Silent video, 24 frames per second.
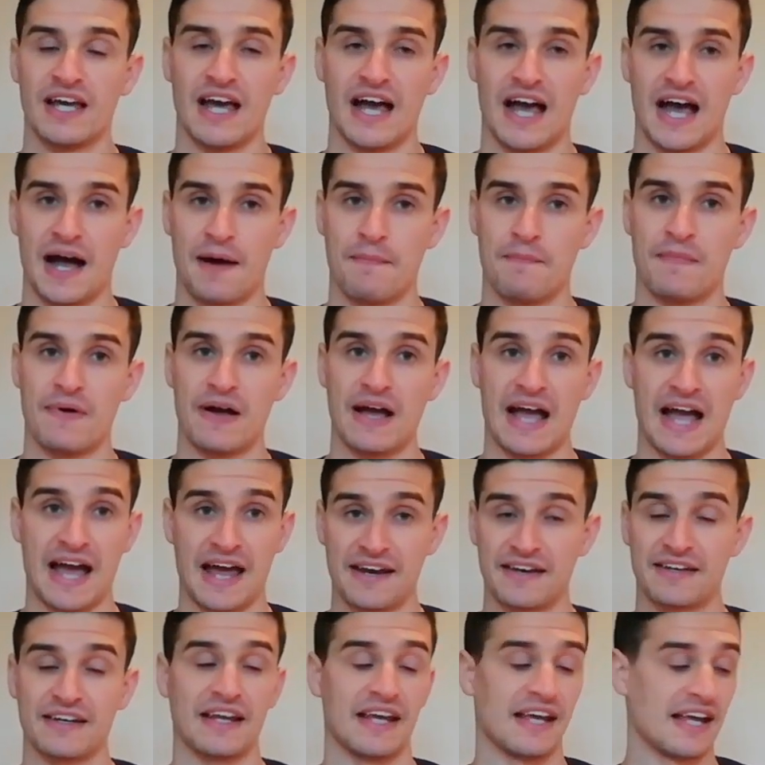
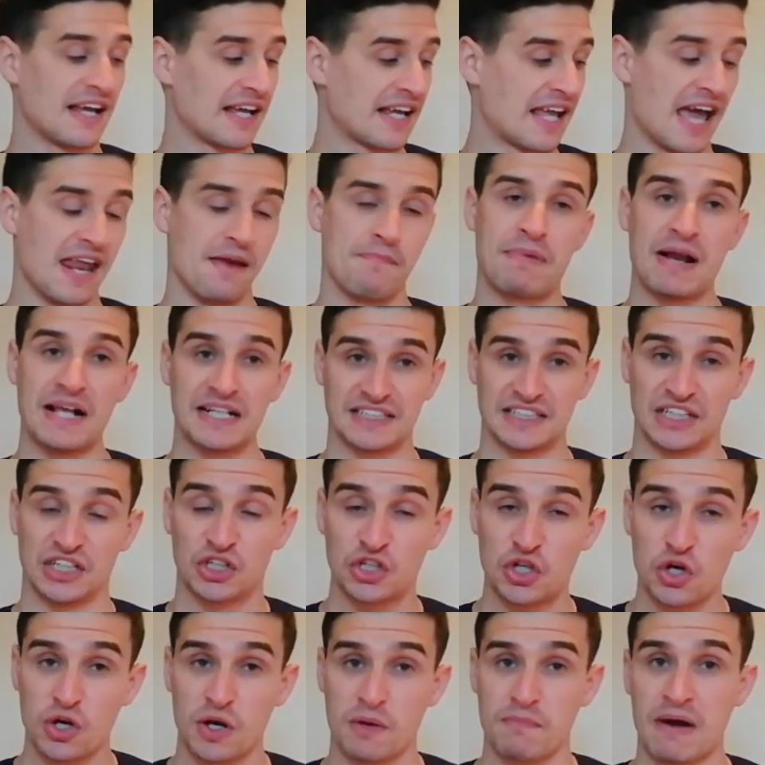And again, plays in a
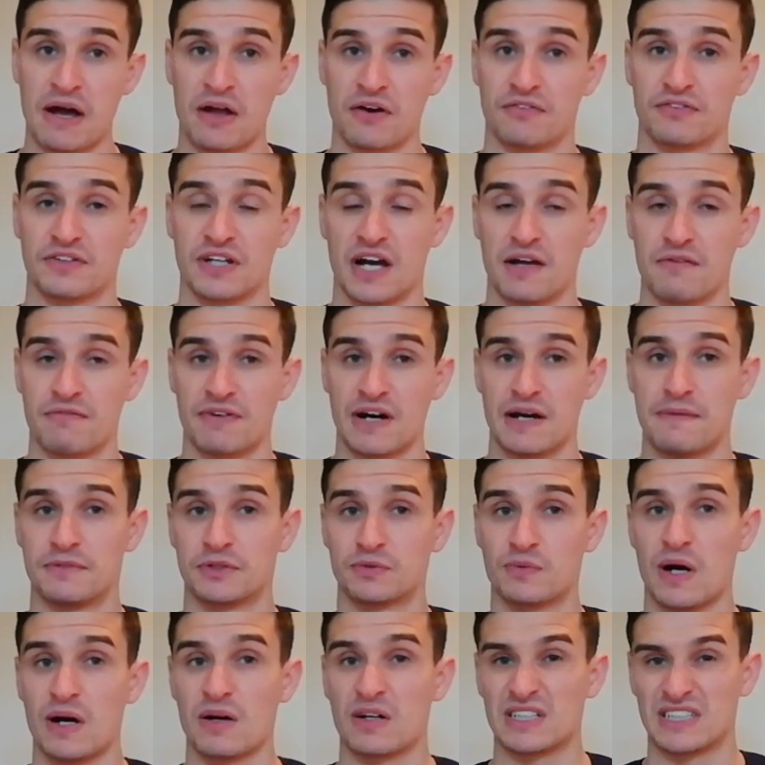good amount of time frame
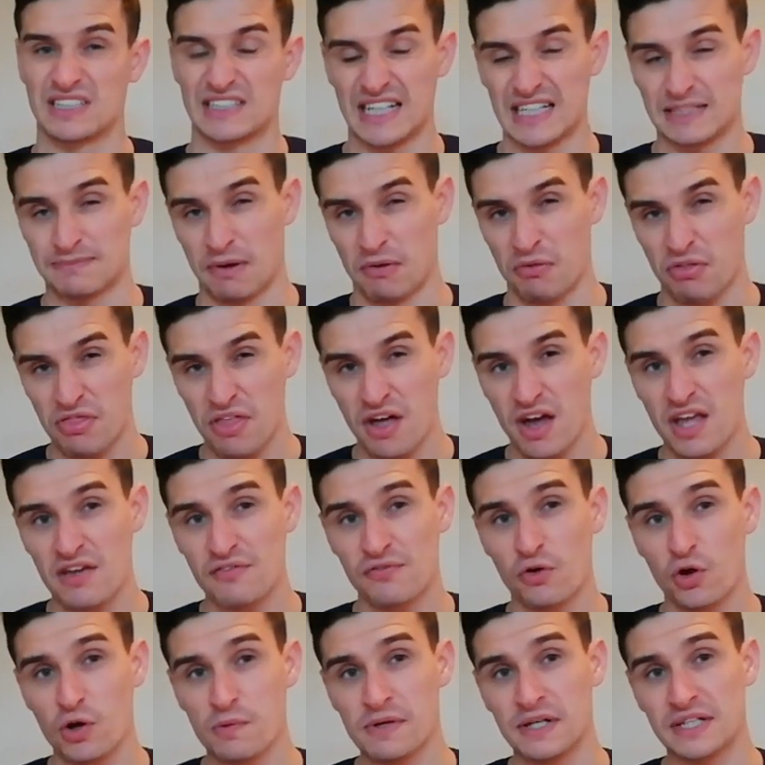as well, because it takes about
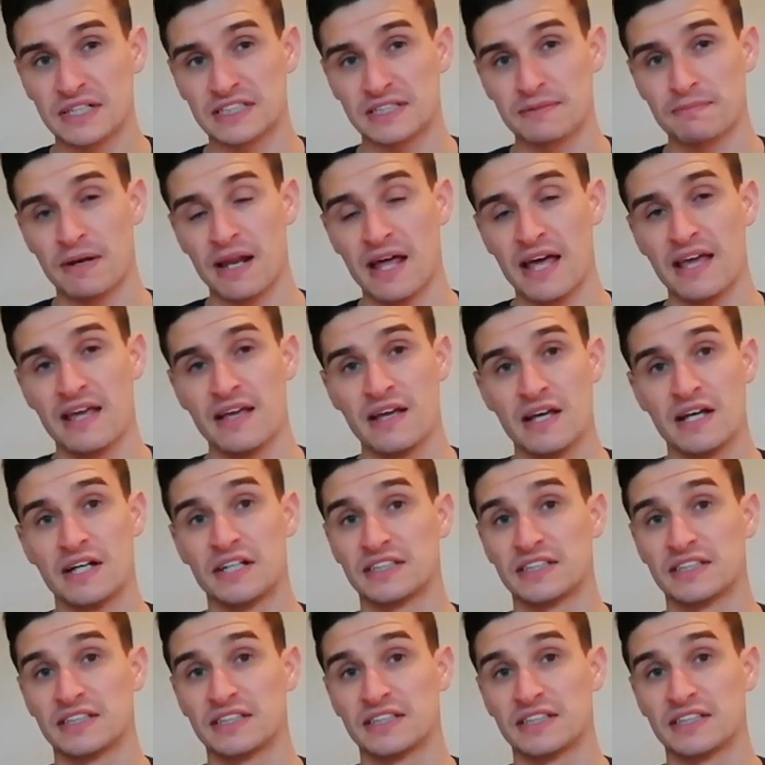30-40 minutes to play,